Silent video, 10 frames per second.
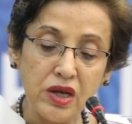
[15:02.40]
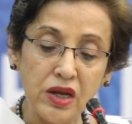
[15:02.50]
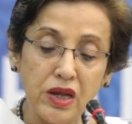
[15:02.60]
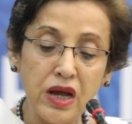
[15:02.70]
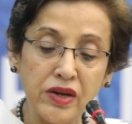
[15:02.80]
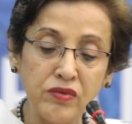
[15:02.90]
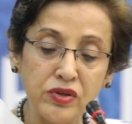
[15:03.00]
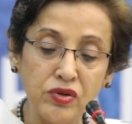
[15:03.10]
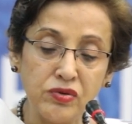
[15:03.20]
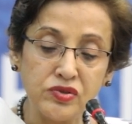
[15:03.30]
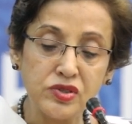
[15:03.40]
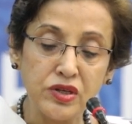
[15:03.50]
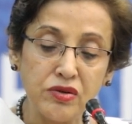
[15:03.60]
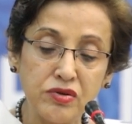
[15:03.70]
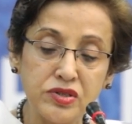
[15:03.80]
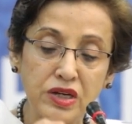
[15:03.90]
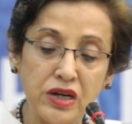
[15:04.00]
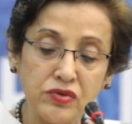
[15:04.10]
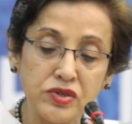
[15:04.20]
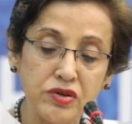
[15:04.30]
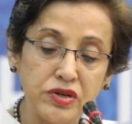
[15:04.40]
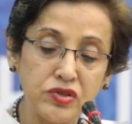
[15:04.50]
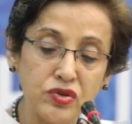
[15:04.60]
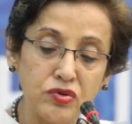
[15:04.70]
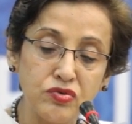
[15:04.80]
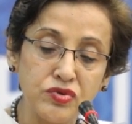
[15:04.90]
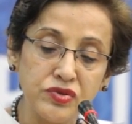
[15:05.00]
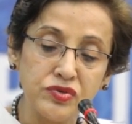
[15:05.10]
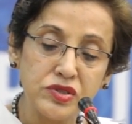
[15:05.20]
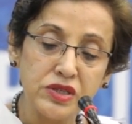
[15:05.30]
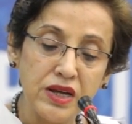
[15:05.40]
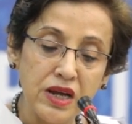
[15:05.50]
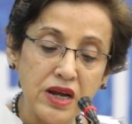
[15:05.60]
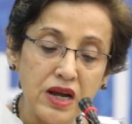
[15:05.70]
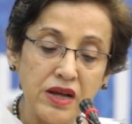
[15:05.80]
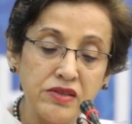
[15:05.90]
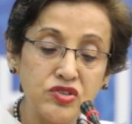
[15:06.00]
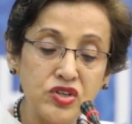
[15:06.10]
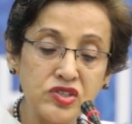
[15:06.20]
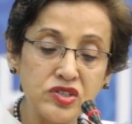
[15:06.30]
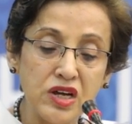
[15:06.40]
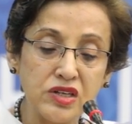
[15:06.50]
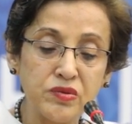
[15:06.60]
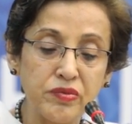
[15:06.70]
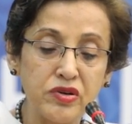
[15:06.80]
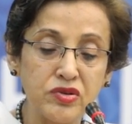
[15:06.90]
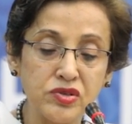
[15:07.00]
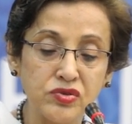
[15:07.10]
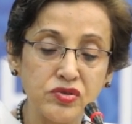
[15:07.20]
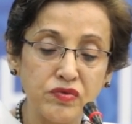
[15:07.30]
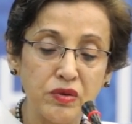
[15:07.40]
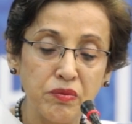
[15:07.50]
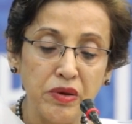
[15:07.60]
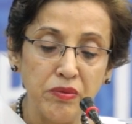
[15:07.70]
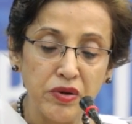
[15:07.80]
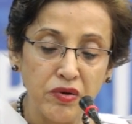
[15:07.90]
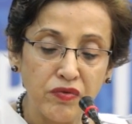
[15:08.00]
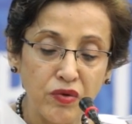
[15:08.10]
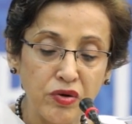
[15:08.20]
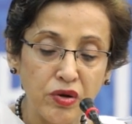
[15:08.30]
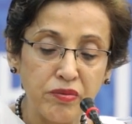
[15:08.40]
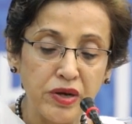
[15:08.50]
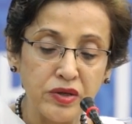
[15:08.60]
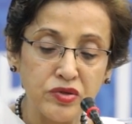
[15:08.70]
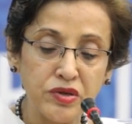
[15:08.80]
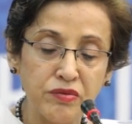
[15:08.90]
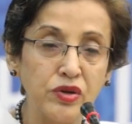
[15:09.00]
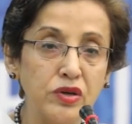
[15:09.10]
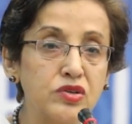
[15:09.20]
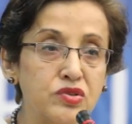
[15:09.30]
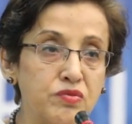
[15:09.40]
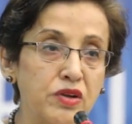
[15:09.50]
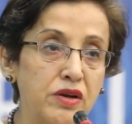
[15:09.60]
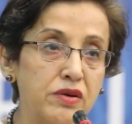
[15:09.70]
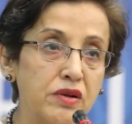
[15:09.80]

in line with UN Security Council resolutions and the just aspirations of the people of occupied Jammu and Kashmir.